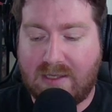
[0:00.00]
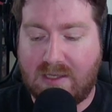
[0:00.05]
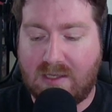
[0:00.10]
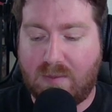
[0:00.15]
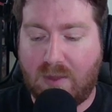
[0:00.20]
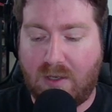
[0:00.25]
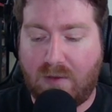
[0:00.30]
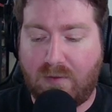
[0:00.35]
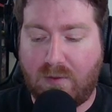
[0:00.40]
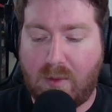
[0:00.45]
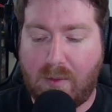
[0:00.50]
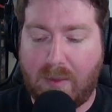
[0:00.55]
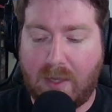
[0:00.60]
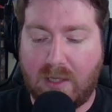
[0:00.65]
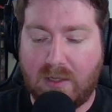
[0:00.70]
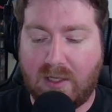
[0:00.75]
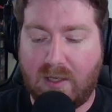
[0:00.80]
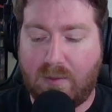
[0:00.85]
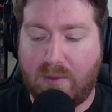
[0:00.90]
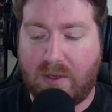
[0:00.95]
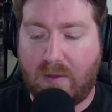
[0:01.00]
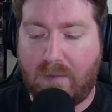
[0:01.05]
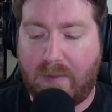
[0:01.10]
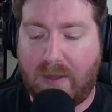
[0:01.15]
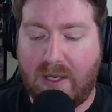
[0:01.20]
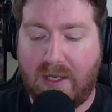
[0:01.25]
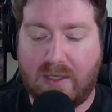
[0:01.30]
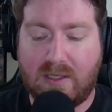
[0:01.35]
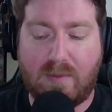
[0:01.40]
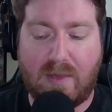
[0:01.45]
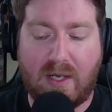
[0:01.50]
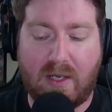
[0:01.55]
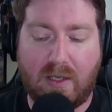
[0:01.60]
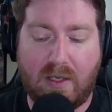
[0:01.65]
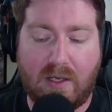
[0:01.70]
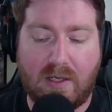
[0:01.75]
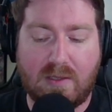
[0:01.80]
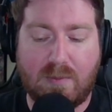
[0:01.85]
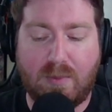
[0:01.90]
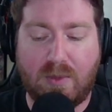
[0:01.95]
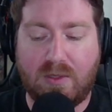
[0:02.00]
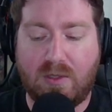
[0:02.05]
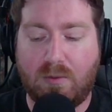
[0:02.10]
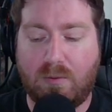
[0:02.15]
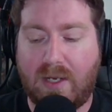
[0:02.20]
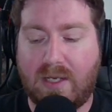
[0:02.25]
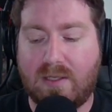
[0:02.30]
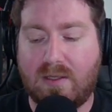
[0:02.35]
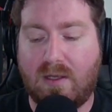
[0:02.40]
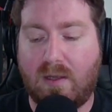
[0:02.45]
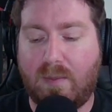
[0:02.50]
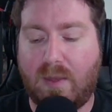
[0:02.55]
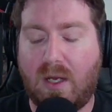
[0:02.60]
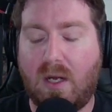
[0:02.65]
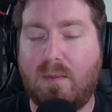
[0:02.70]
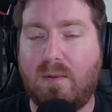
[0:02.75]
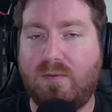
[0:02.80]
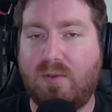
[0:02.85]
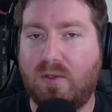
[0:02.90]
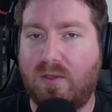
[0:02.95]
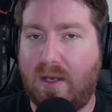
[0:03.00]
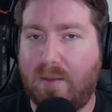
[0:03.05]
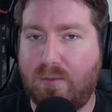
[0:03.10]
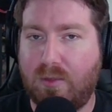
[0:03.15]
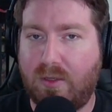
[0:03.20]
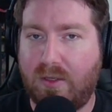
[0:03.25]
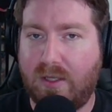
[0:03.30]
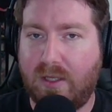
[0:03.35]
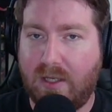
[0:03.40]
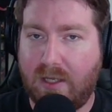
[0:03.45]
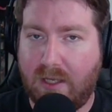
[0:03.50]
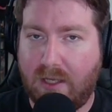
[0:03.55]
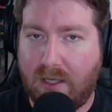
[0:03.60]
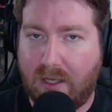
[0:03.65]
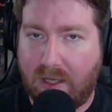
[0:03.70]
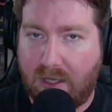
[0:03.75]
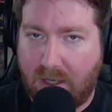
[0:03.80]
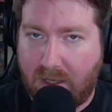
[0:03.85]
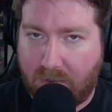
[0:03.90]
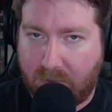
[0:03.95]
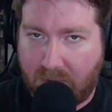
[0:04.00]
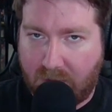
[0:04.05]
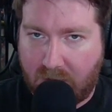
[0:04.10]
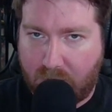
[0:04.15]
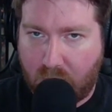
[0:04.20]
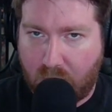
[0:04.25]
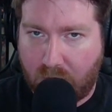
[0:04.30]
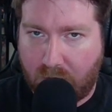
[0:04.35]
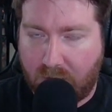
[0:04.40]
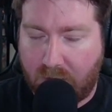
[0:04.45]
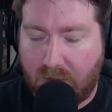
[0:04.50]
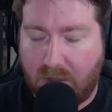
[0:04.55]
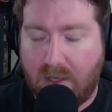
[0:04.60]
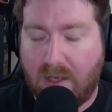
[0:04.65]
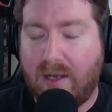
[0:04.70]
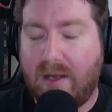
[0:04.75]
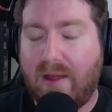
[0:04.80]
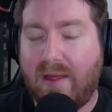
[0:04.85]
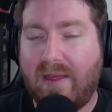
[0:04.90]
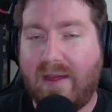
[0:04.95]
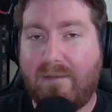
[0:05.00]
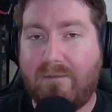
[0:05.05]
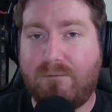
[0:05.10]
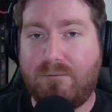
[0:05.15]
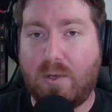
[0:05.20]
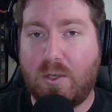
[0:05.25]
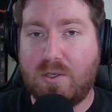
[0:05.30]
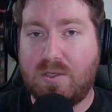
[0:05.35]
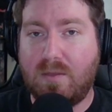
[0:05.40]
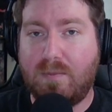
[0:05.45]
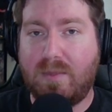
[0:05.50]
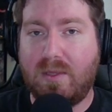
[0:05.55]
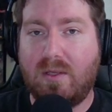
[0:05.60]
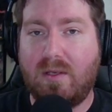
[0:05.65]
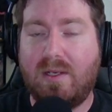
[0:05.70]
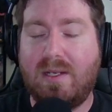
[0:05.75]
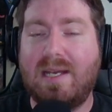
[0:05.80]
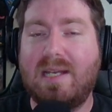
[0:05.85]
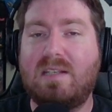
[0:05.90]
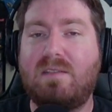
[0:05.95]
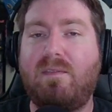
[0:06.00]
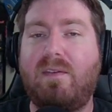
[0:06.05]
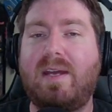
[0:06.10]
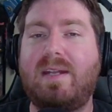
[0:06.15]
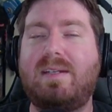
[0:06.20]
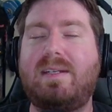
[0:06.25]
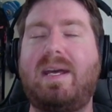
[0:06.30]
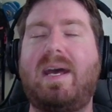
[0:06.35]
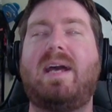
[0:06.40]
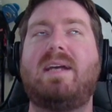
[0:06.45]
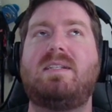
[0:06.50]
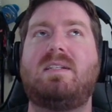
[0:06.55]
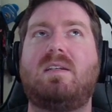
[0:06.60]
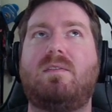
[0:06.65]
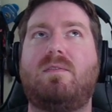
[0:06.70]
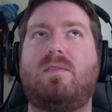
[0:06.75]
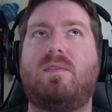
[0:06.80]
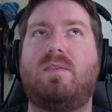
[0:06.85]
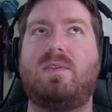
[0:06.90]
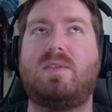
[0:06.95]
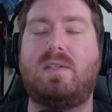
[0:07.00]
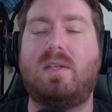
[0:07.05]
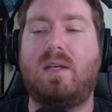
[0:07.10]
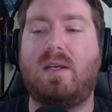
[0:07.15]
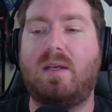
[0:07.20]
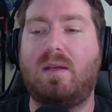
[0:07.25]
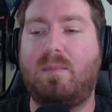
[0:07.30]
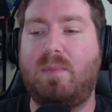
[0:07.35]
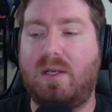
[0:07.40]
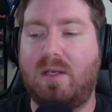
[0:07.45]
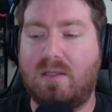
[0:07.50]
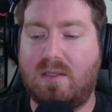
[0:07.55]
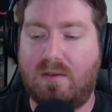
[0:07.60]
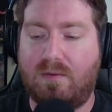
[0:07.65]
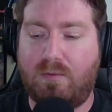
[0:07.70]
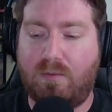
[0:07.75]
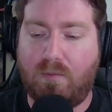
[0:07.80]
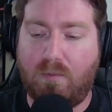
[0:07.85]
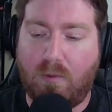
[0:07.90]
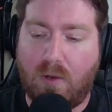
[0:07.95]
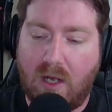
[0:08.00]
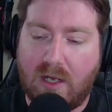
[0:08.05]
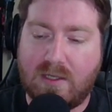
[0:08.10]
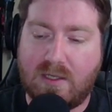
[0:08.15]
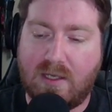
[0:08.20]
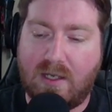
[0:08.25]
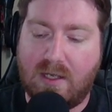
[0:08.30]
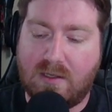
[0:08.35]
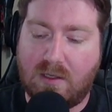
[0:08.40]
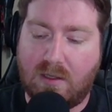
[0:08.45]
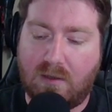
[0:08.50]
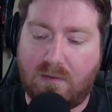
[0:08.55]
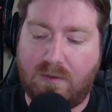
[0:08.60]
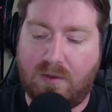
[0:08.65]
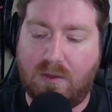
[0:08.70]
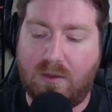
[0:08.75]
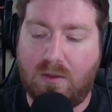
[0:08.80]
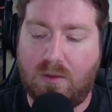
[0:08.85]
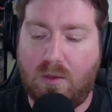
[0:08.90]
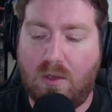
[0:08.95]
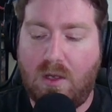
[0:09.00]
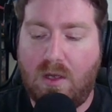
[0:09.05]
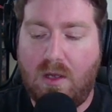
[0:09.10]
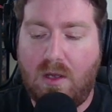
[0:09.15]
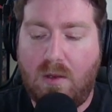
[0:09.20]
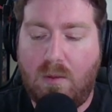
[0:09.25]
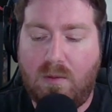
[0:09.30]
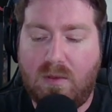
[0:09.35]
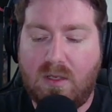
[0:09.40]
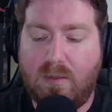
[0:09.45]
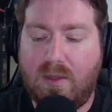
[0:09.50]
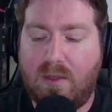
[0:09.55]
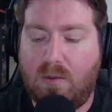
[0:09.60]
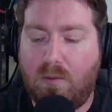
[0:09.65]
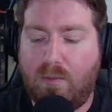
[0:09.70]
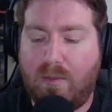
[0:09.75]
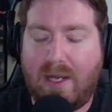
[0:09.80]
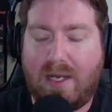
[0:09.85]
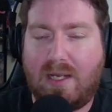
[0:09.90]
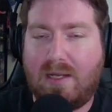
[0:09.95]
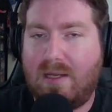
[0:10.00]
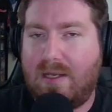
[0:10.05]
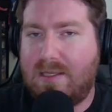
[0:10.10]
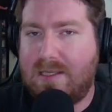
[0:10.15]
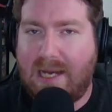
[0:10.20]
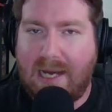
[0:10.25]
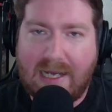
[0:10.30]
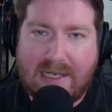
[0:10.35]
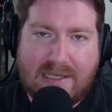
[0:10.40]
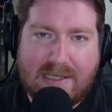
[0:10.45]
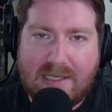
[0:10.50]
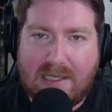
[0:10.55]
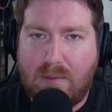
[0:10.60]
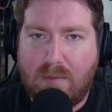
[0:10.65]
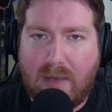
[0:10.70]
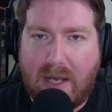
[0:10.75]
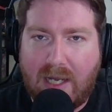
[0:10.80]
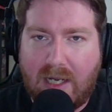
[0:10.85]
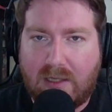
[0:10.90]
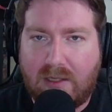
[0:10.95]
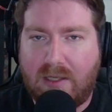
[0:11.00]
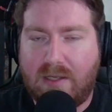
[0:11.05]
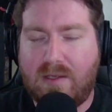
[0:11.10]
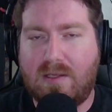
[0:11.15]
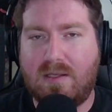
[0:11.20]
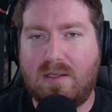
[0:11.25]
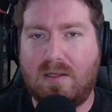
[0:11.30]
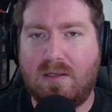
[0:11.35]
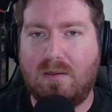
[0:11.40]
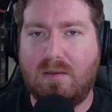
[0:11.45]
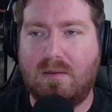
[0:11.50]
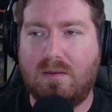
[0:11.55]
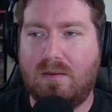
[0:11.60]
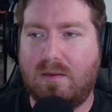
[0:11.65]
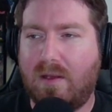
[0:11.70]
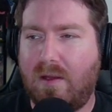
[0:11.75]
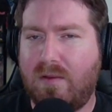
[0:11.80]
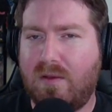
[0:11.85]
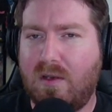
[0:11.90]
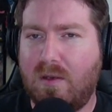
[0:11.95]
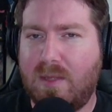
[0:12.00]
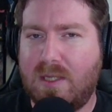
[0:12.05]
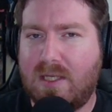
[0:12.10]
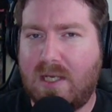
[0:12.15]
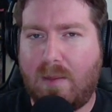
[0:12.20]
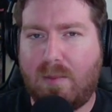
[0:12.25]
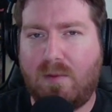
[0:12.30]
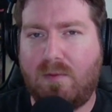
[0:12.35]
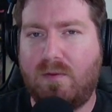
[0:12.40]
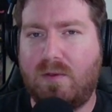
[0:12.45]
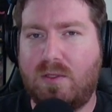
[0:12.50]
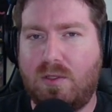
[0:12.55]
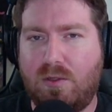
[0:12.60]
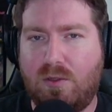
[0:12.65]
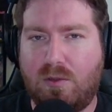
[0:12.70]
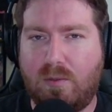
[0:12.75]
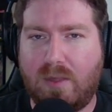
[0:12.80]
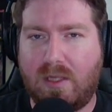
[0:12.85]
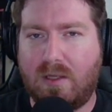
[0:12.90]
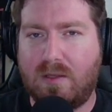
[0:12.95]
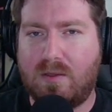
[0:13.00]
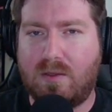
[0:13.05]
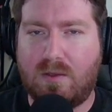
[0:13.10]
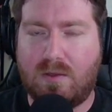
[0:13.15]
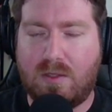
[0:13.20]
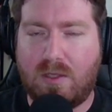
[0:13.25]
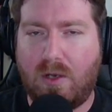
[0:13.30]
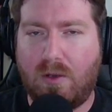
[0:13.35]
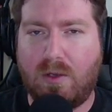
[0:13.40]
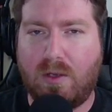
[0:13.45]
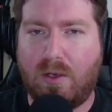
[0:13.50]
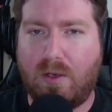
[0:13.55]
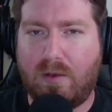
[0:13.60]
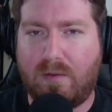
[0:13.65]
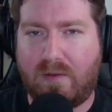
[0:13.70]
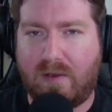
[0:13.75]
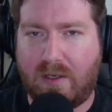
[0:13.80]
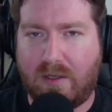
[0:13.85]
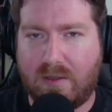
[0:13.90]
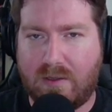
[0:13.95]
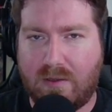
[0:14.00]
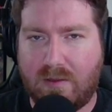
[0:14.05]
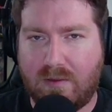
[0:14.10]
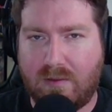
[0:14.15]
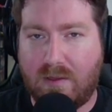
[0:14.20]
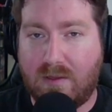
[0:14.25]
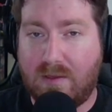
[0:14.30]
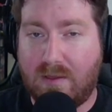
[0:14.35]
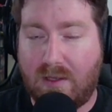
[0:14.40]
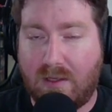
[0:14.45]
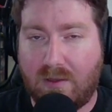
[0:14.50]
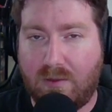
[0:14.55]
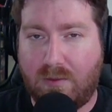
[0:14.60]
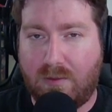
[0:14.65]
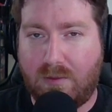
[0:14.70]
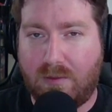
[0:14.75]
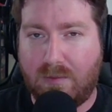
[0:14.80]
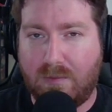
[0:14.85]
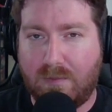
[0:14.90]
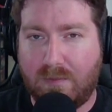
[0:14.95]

a spell from among them without paying its mana cost. Put the rest on the bottom of your library in a random order. That first ability is fantastic for this deck because if Roxanne's on the field, we could be making these icy manaliths. Now they're going to be tapping for 2 because they're token artifacts. Isn't that cool?